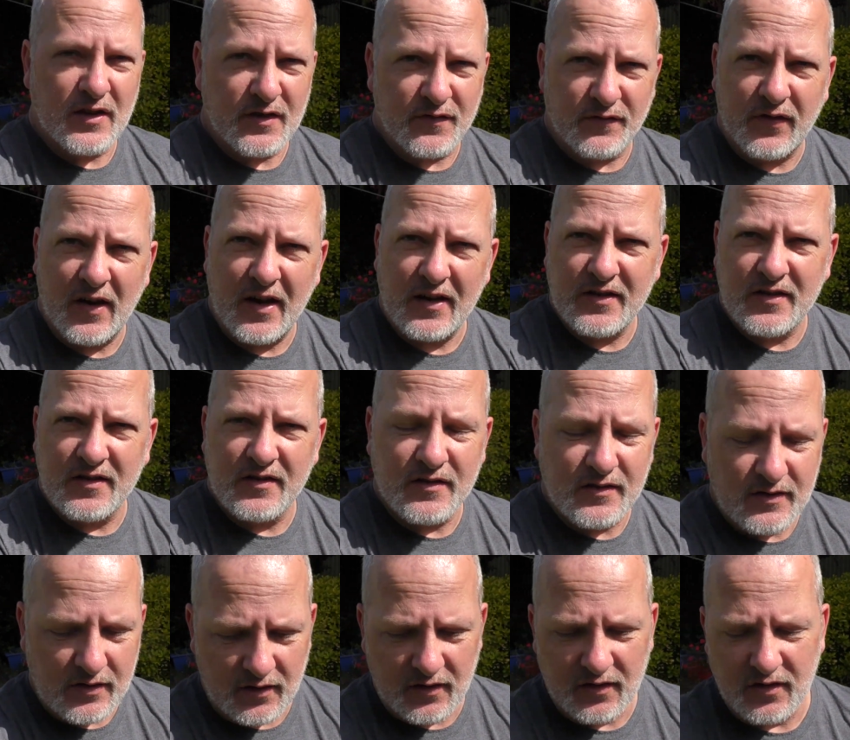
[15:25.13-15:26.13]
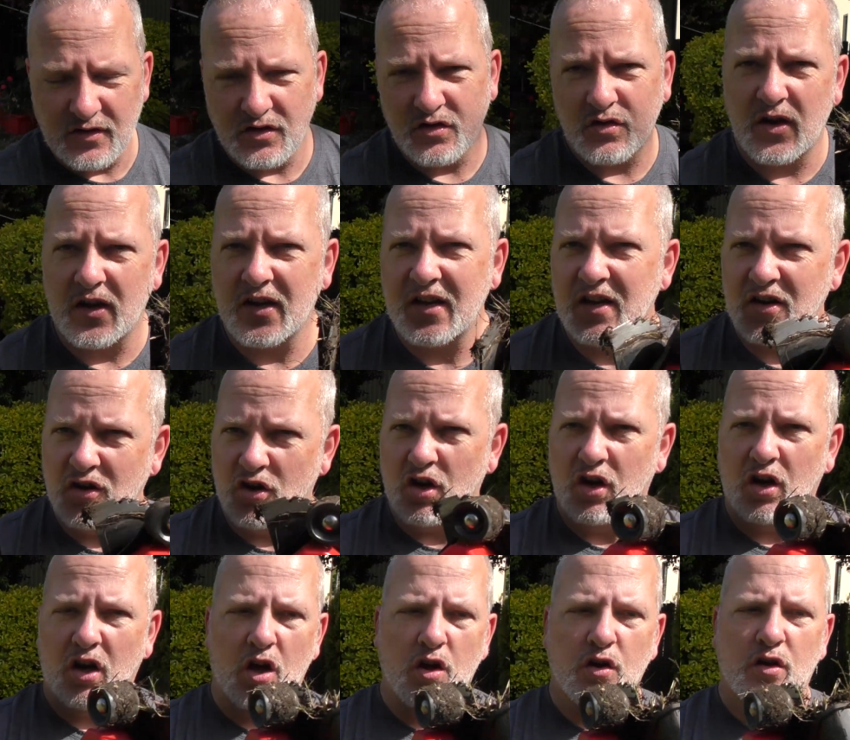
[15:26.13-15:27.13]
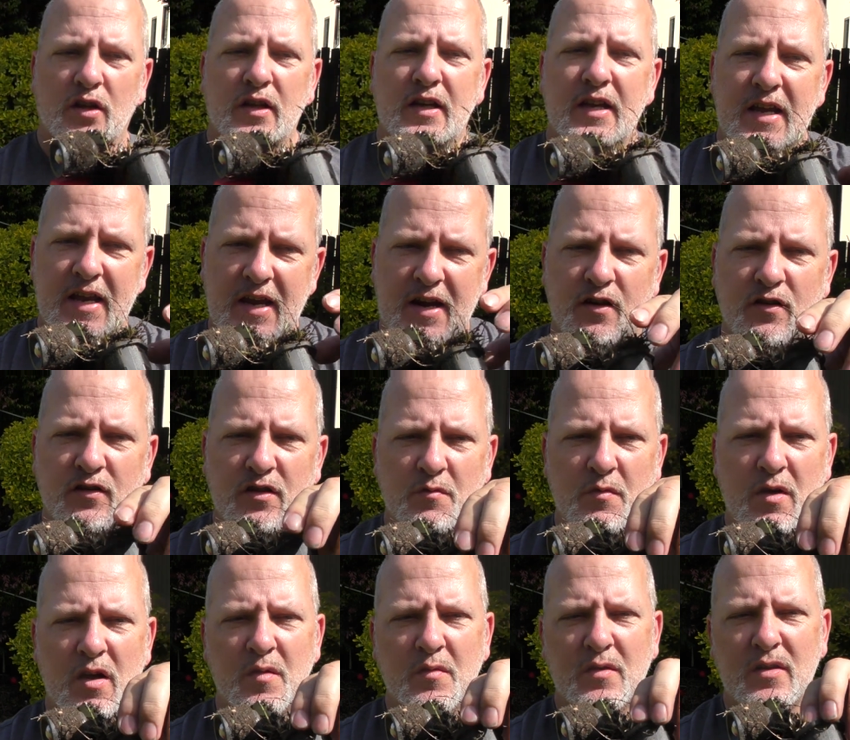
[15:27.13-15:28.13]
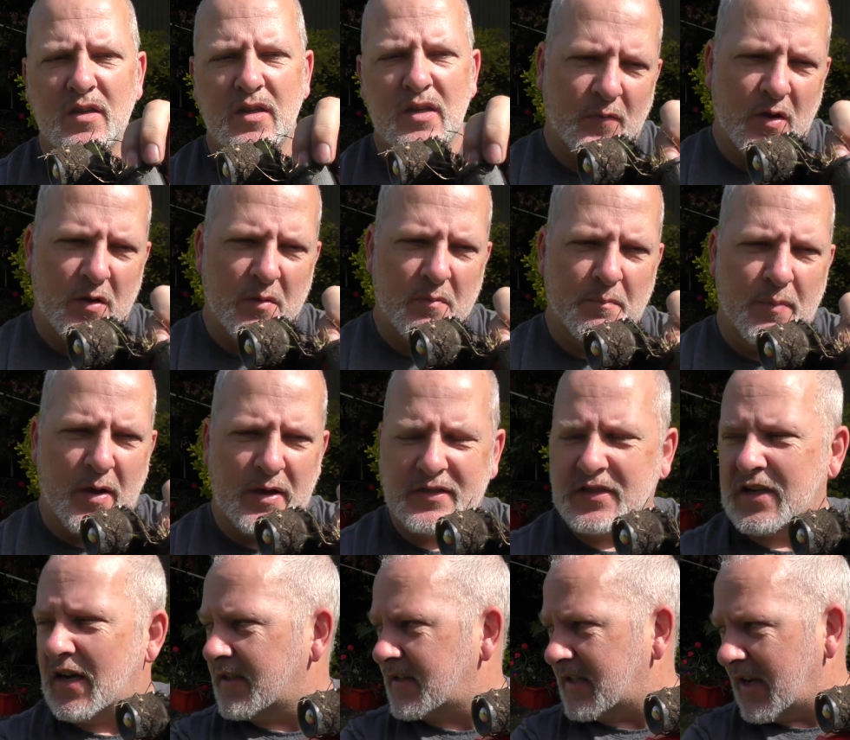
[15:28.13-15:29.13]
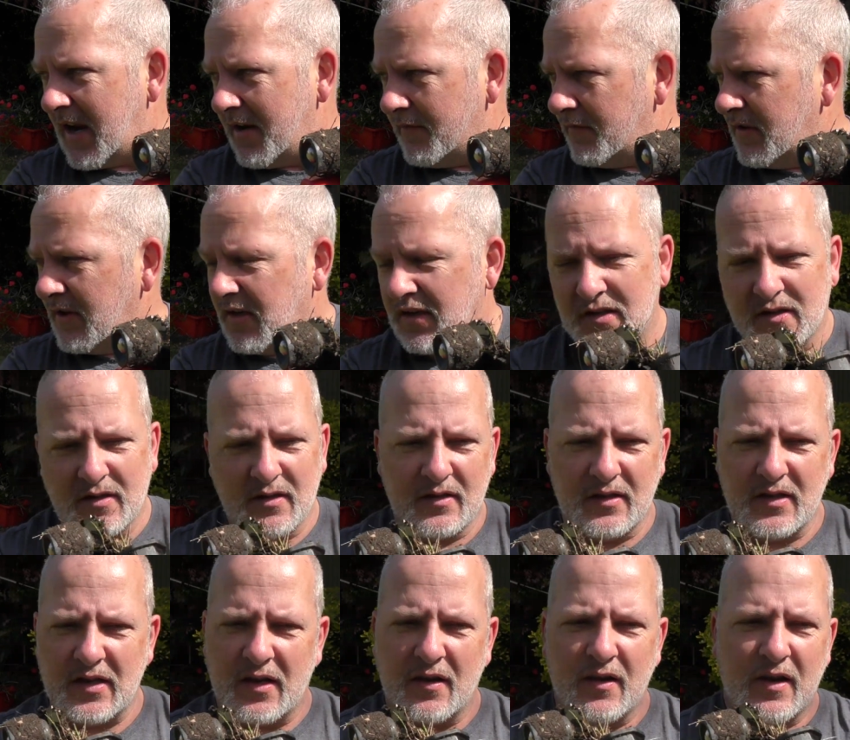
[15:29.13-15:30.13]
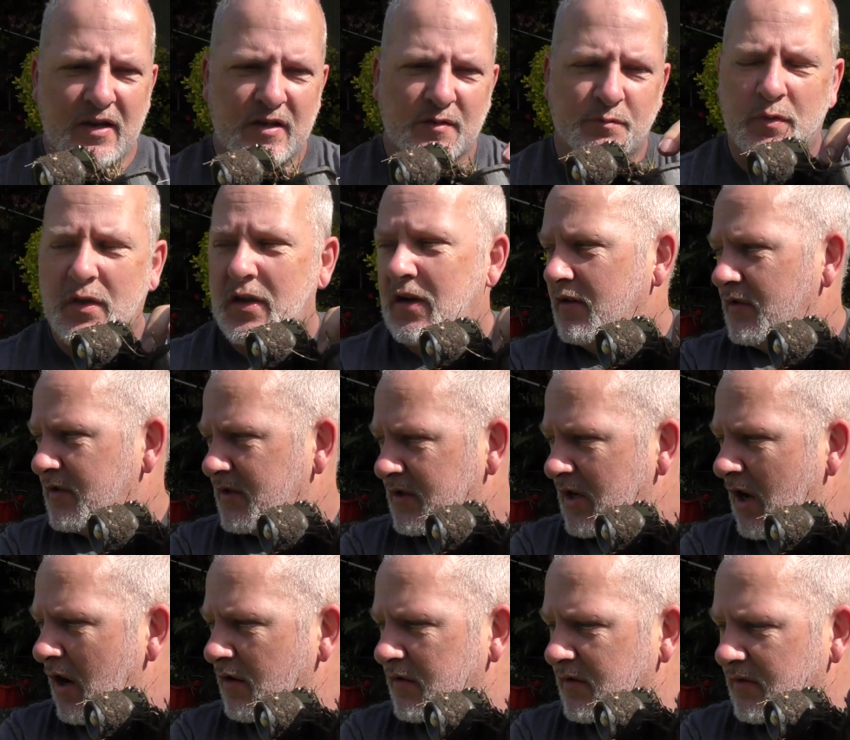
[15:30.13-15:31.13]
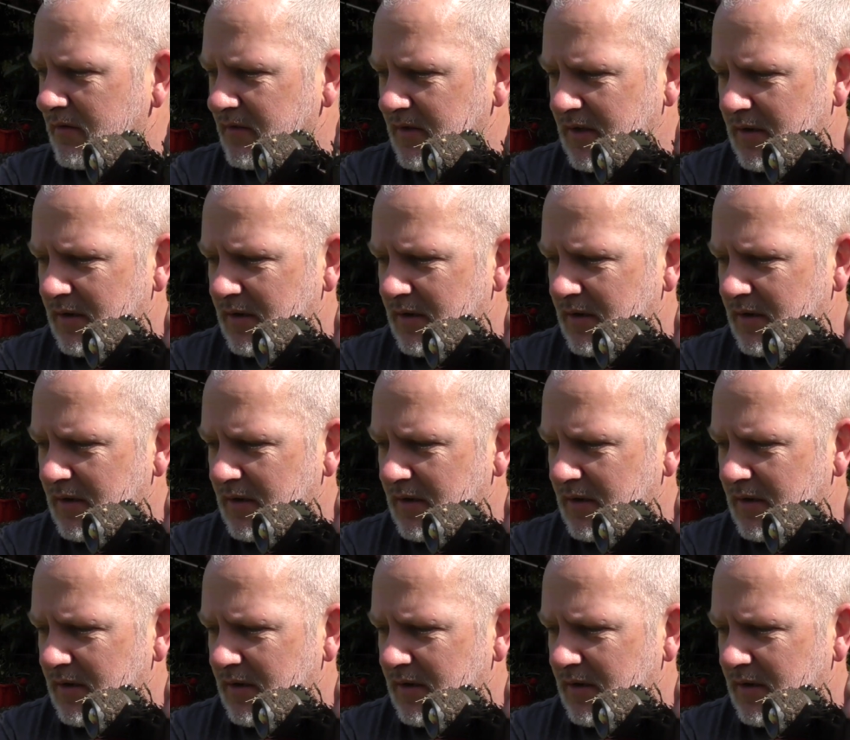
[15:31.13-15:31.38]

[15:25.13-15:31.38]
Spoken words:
There's floods still in Australia, not locally here at the moment, but just everything, you know, has been soaked.